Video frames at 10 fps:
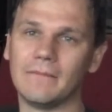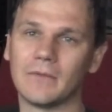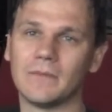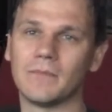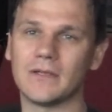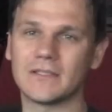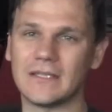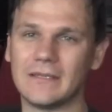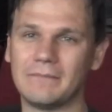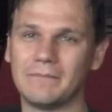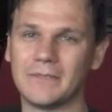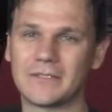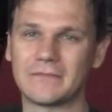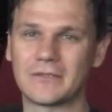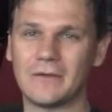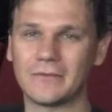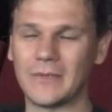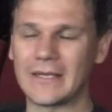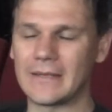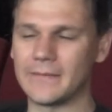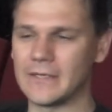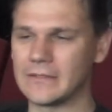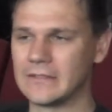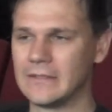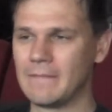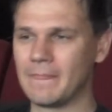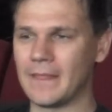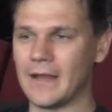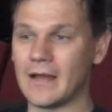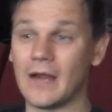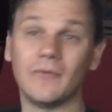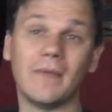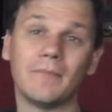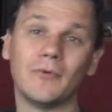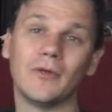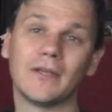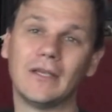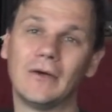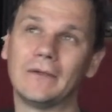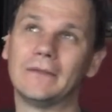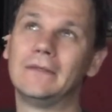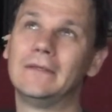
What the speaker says: compositing bits of software came out. I remember working on